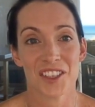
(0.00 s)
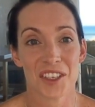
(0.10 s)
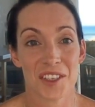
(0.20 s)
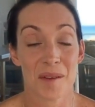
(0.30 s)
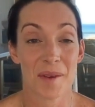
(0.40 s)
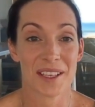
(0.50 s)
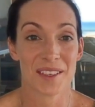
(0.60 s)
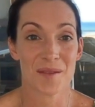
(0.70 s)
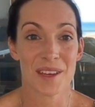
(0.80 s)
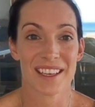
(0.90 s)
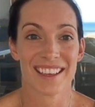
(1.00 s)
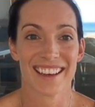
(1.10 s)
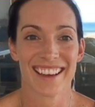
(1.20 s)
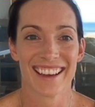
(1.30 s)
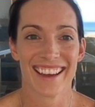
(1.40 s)
just an amazing week.
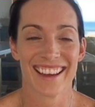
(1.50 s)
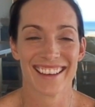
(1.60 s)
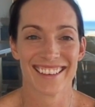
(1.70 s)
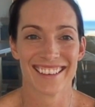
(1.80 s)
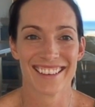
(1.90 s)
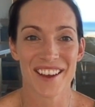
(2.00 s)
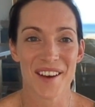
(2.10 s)
And